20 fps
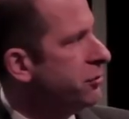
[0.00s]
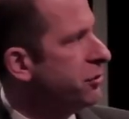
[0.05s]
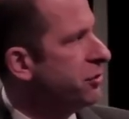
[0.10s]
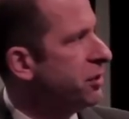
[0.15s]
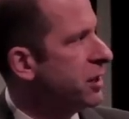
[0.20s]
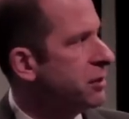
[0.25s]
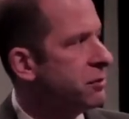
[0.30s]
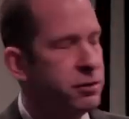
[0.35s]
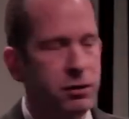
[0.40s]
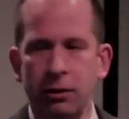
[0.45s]
which is
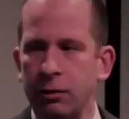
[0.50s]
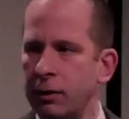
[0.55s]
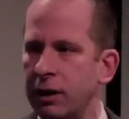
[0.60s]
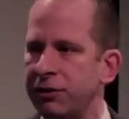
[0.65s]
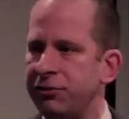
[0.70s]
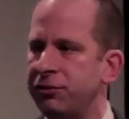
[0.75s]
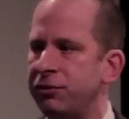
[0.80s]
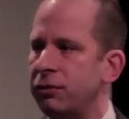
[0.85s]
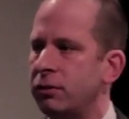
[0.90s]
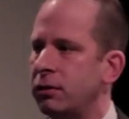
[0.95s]
that the
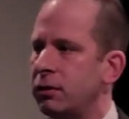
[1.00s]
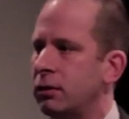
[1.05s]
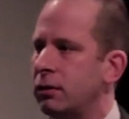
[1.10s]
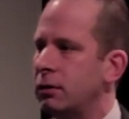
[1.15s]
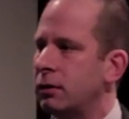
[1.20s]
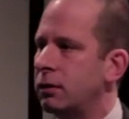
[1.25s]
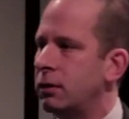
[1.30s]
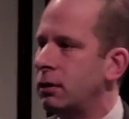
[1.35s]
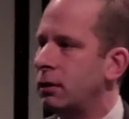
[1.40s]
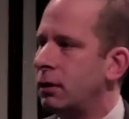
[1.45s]
US
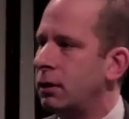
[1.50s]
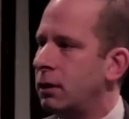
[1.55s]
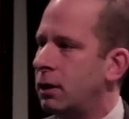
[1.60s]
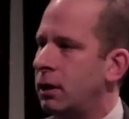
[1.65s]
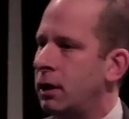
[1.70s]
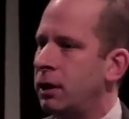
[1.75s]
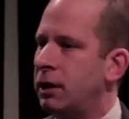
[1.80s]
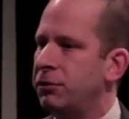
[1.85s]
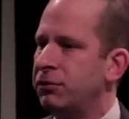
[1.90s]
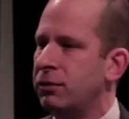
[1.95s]

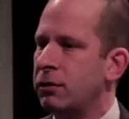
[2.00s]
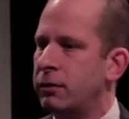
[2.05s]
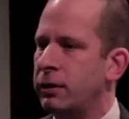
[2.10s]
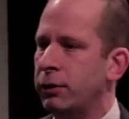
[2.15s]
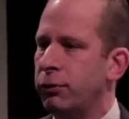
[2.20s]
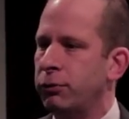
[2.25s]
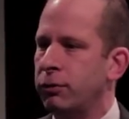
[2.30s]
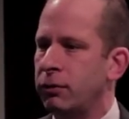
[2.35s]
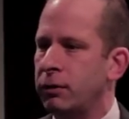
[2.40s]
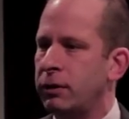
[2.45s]
is
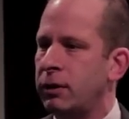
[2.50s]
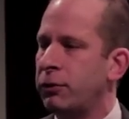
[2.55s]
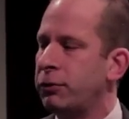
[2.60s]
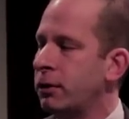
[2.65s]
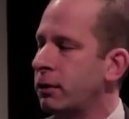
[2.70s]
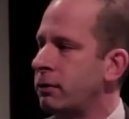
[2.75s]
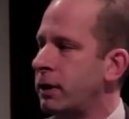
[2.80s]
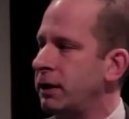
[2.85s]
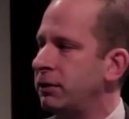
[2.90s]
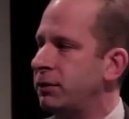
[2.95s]
going through
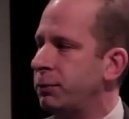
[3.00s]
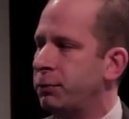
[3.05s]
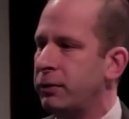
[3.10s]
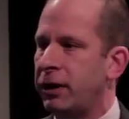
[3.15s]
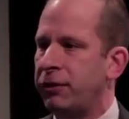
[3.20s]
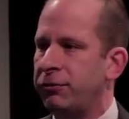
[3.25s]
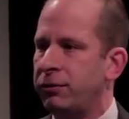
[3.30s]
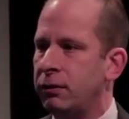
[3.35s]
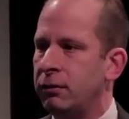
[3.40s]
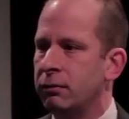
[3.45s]
another Great
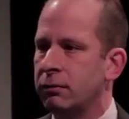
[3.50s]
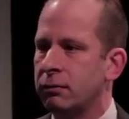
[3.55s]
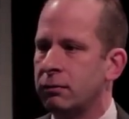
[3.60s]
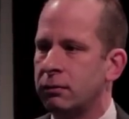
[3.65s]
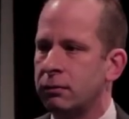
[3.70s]
Depression.